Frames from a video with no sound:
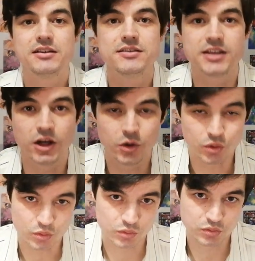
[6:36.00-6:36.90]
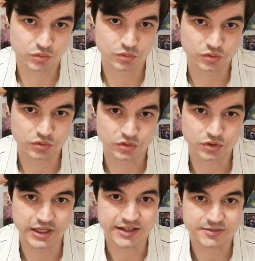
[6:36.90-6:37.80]
So,
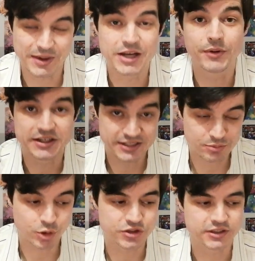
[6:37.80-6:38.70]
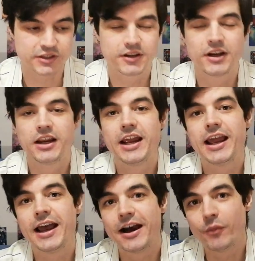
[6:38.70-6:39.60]
yes, anyway, as he put it,
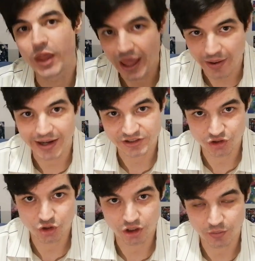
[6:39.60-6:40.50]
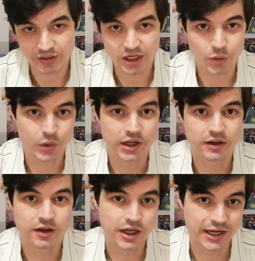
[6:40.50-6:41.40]
without action, you're going nowhere,
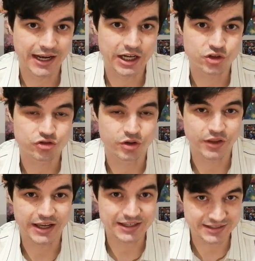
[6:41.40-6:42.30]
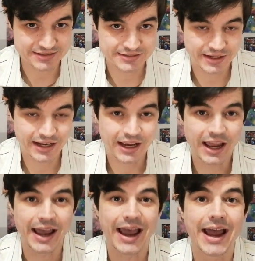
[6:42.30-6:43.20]
and how true that is,
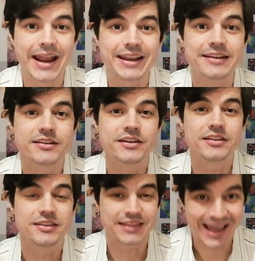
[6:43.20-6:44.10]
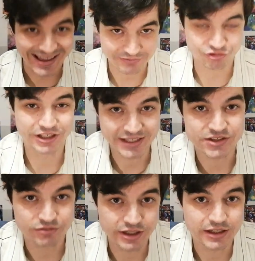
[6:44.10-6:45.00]
and that
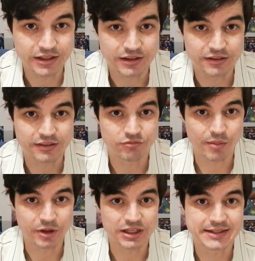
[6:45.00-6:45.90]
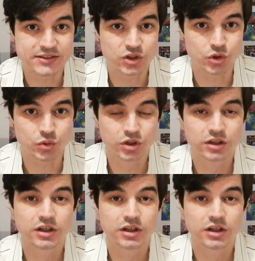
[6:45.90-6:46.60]
is really the remedy to